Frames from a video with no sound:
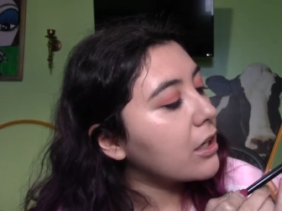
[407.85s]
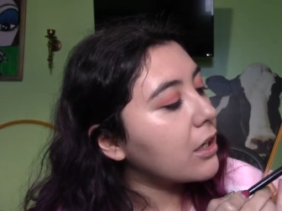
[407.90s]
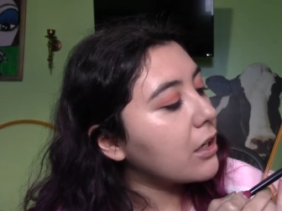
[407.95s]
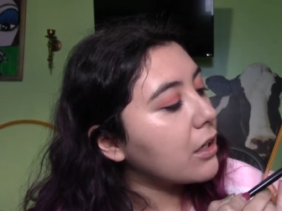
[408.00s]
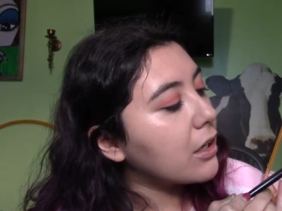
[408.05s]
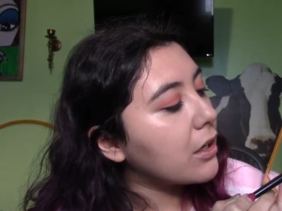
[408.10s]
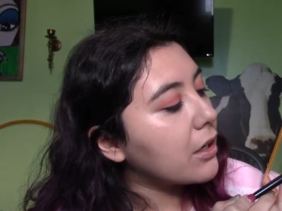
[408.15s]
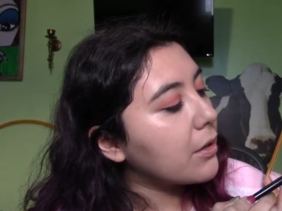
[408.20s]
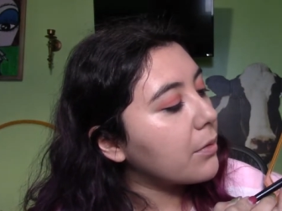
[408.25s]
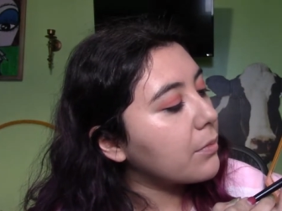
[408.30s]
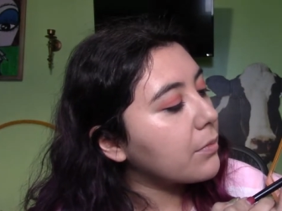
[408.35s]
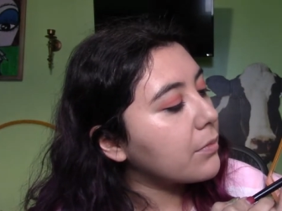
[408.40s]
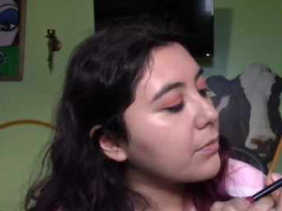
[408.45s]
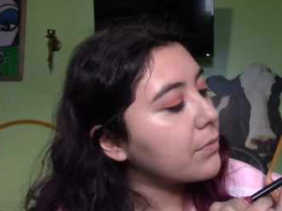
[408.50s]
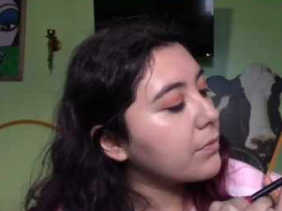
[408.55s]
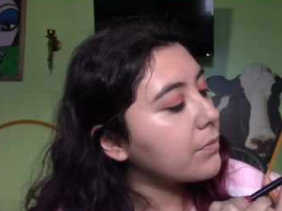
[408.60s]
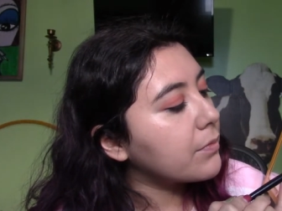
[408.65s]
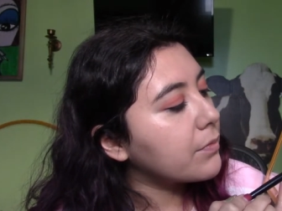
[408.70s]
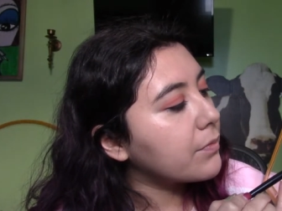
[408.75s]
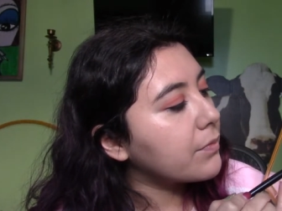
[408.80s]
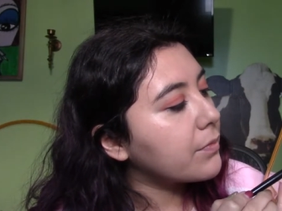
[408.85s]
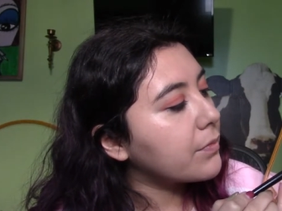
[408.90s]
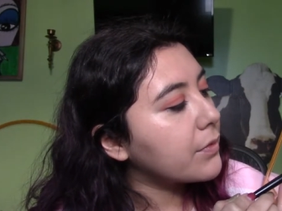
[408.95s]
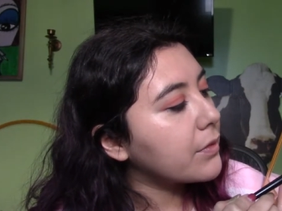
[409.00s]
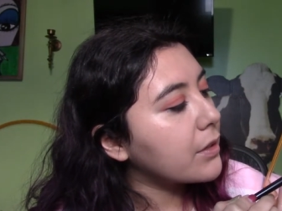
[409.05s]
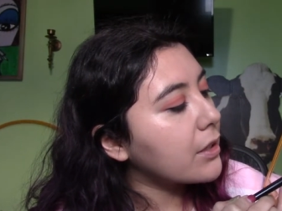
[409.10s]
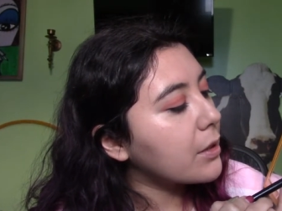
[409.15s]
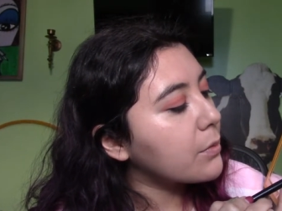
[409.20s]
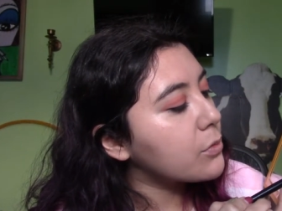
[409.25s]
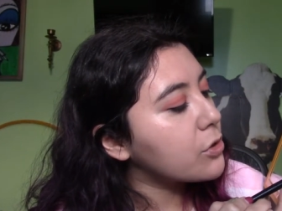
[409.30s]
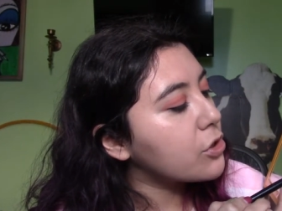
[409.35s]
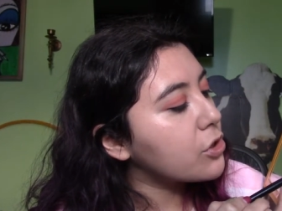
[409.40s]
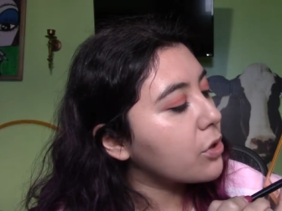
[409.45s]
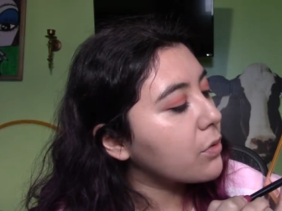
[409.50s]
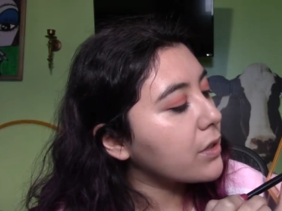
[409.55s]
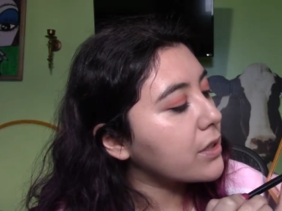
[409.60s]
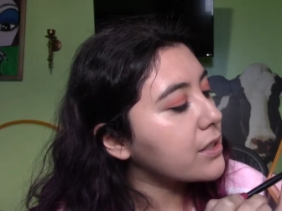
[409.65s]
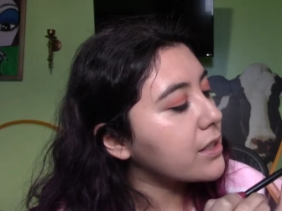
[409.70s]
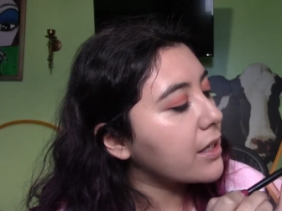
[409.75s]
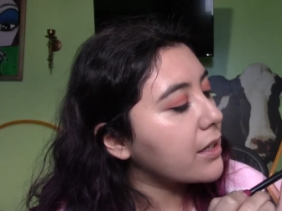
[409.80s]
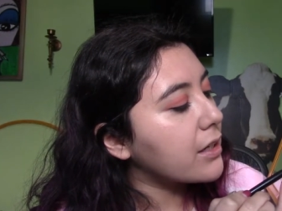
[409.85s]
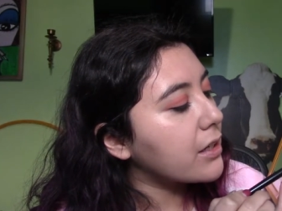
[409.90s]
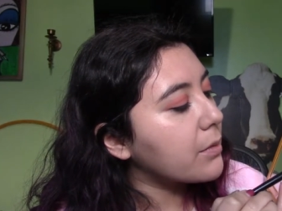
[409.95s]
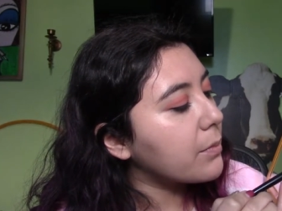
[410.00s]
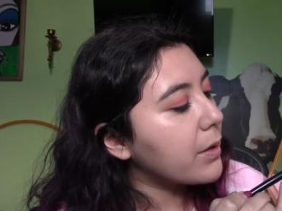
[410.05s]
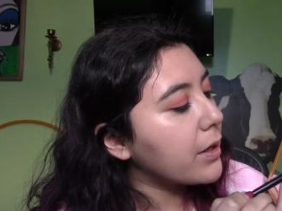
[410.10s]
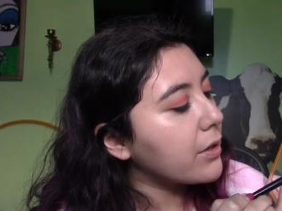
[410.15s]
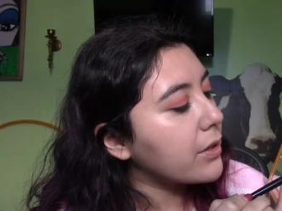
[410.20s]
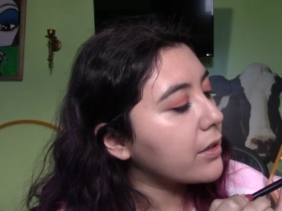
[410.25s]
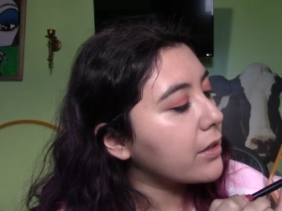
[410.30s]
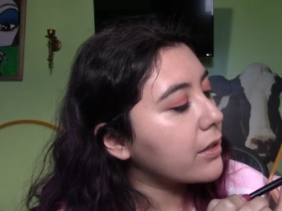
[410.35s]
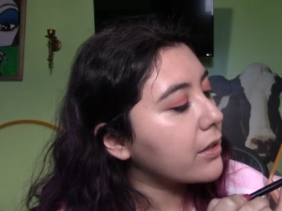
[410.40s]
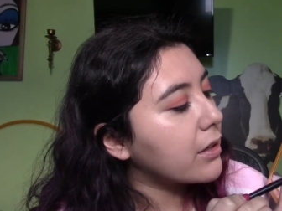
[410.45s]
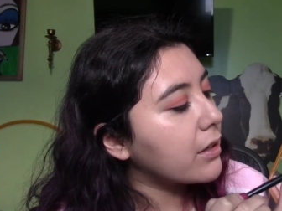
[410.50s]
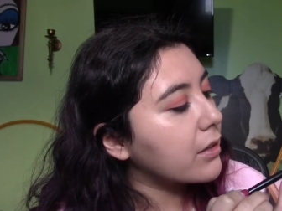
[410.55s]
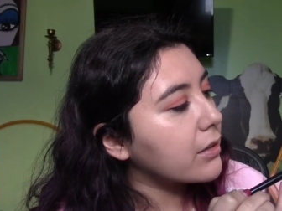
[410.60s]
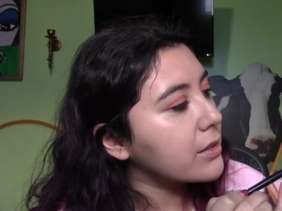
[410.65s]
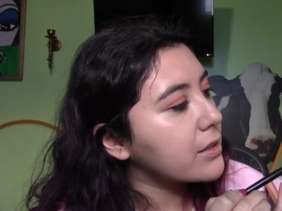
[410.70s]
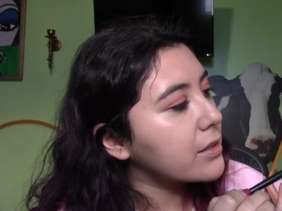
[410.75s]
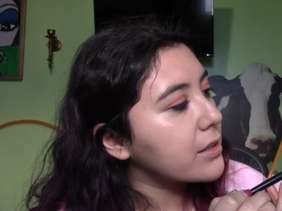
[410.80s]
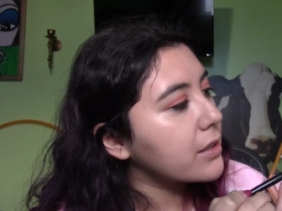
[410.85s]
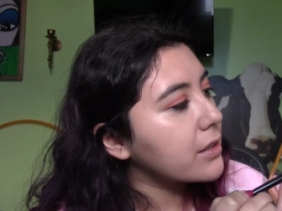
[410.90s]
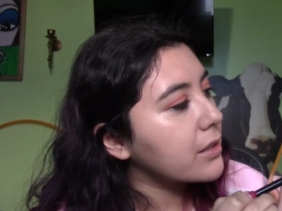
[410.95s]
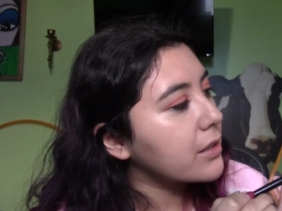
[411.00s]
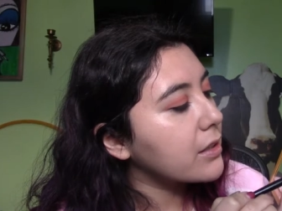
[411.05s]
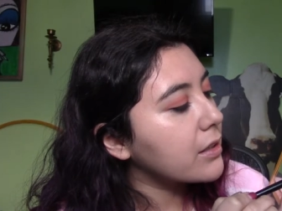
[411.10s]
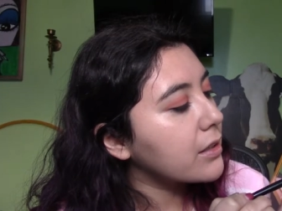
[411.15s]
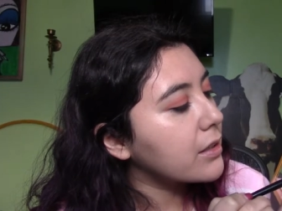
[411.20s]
I'm so excited about it, honestly.